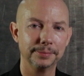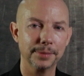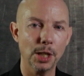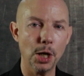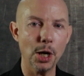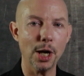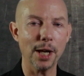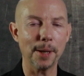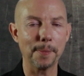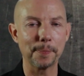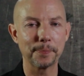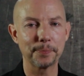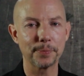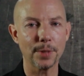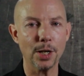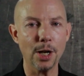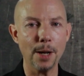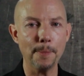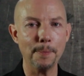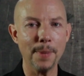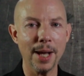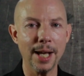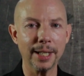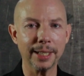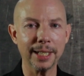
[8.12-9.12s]
Hi,
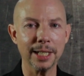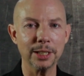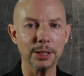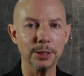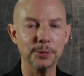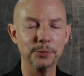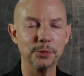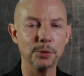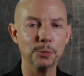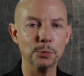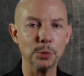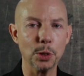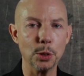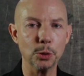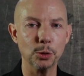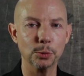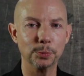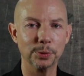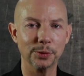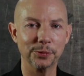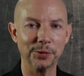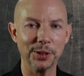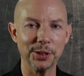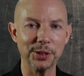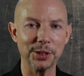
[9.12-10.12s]
I'm Mark Allen from
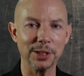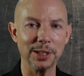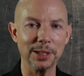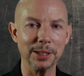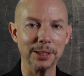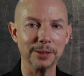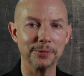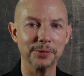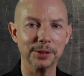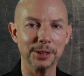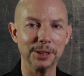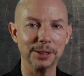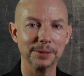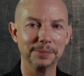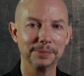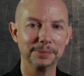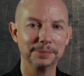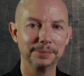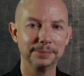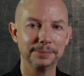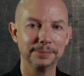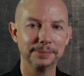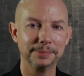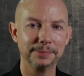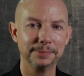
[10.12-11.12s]
Roland Professional A V.
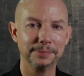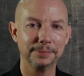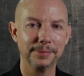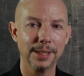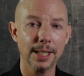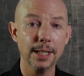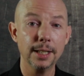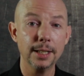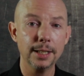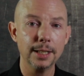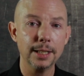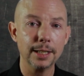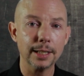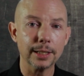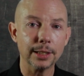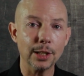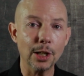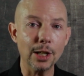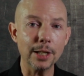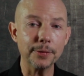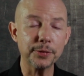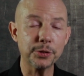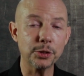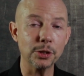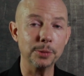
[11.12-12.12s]

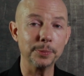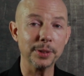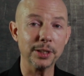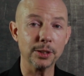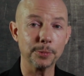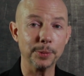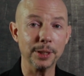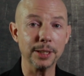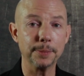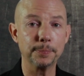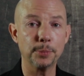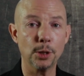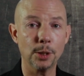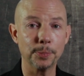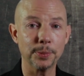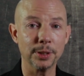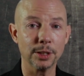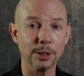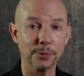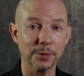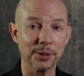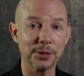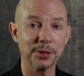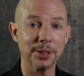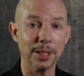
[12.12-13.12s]
Live streaming has been
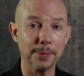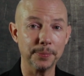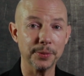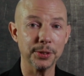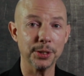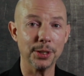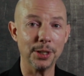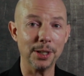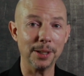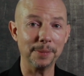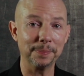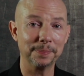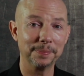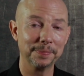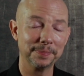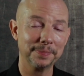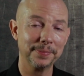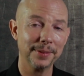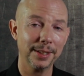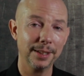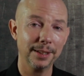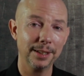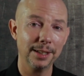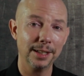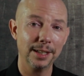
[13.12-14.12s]
popular for some time,
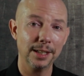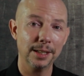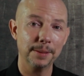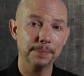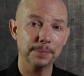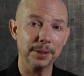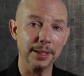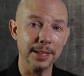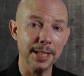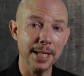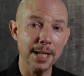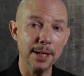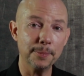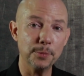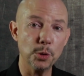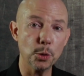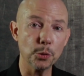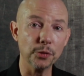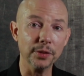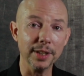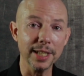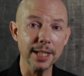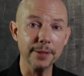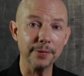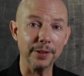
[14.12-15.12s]
but now more
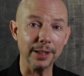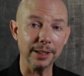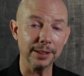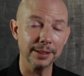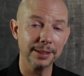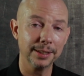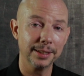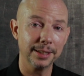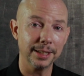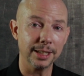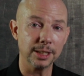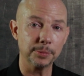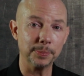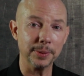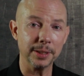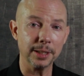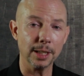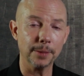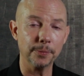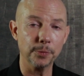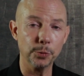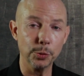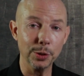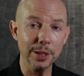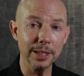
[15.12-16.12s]
than ever, it's
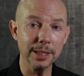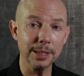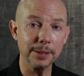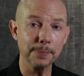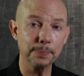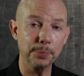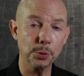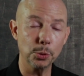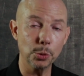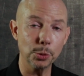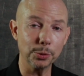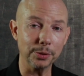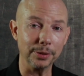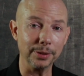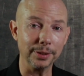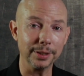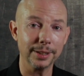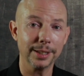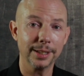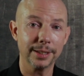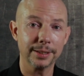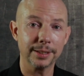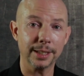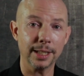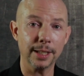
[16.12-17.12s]
become really important
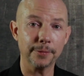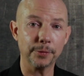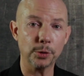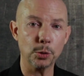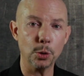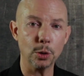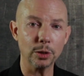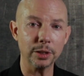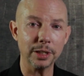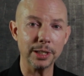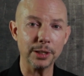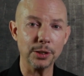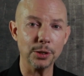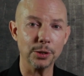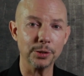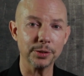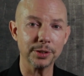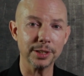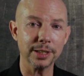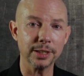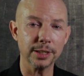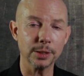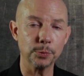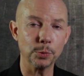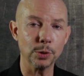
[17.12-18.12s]
to have quality
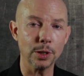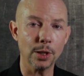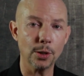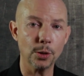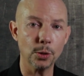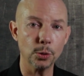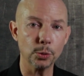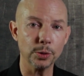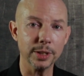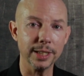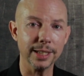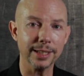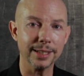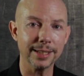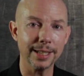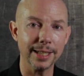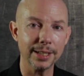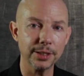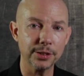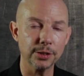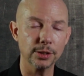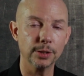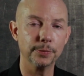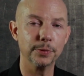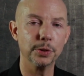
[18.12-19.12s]
content that will hold the
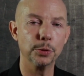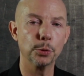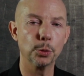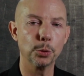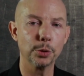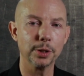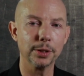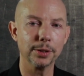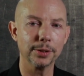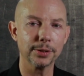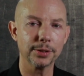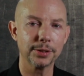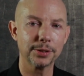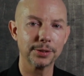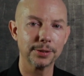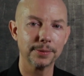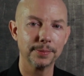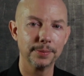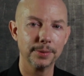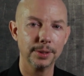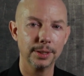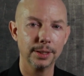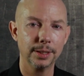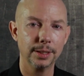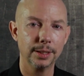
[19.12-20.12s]
attention of your audience.
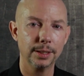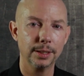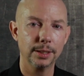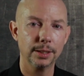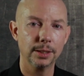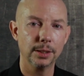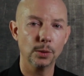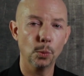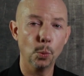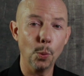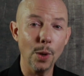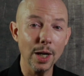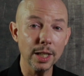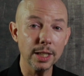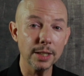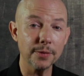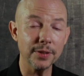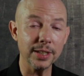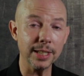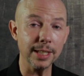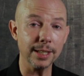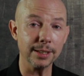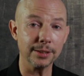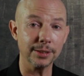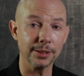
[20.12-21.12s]
One of
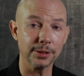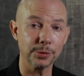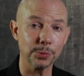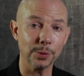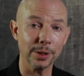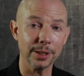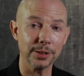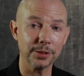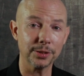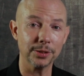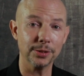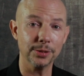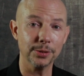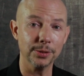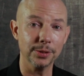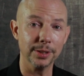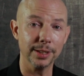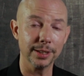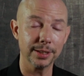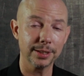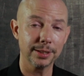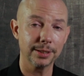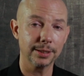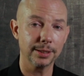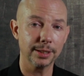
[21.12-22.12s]
the easiest ways to do
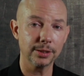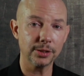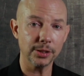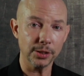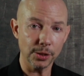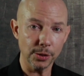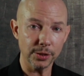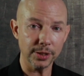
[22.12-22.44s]
this is to